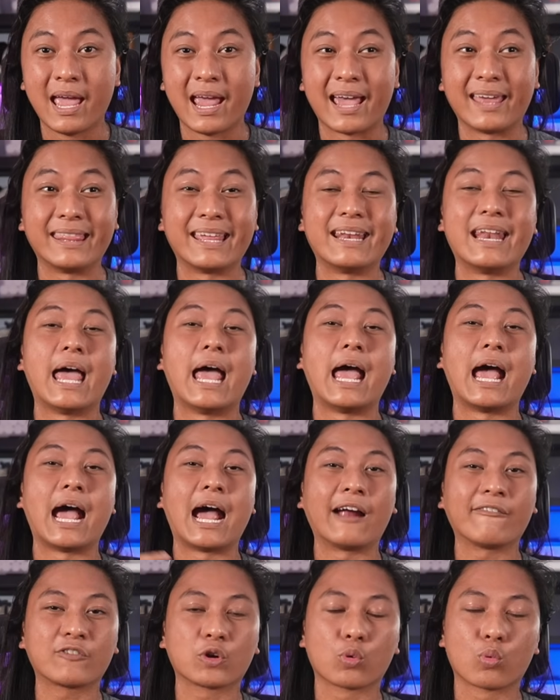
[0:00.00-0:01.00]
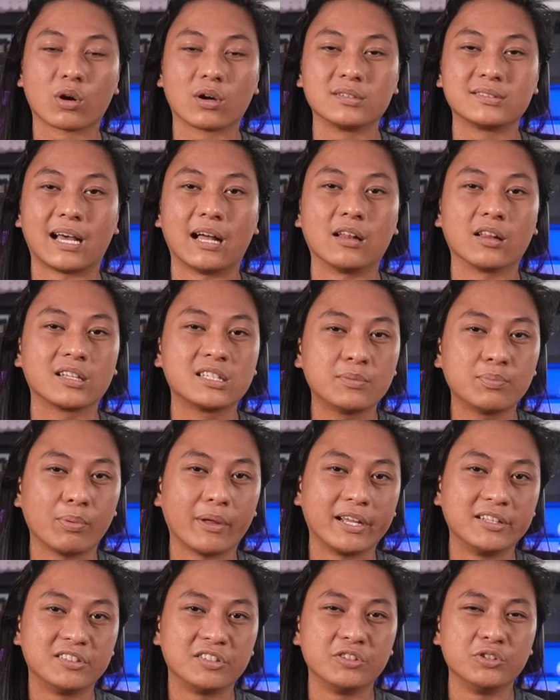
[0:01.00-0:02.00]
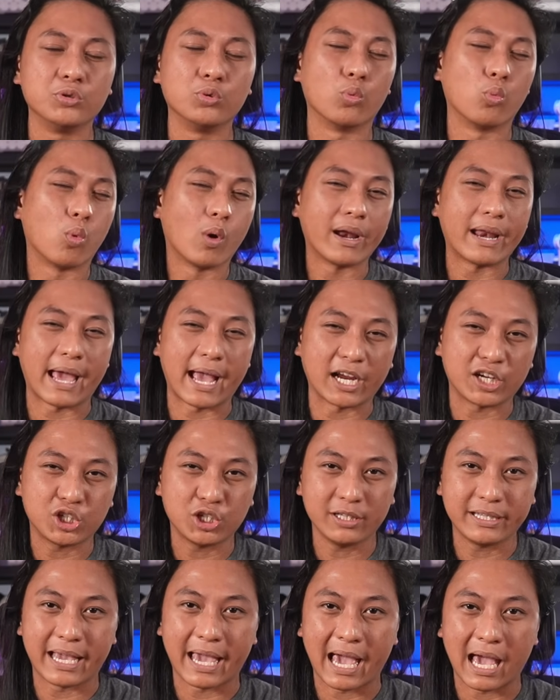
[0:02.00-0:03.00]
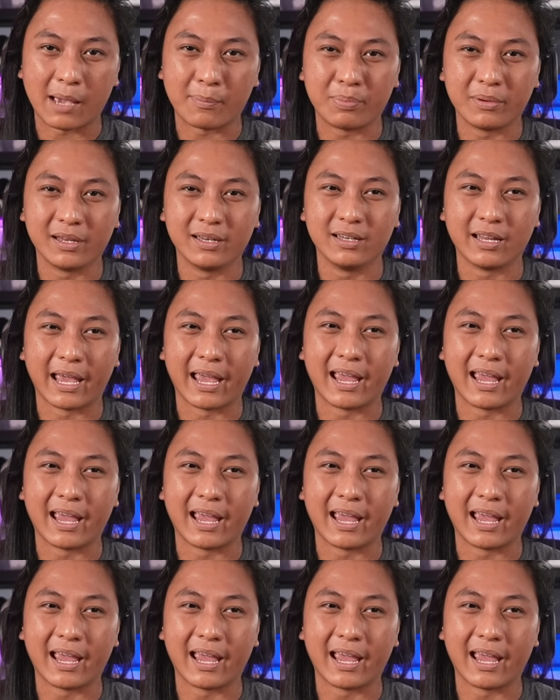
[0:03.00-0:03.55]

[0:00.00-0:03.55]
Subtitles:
and then afterwards, I'll explain to you what actually happened,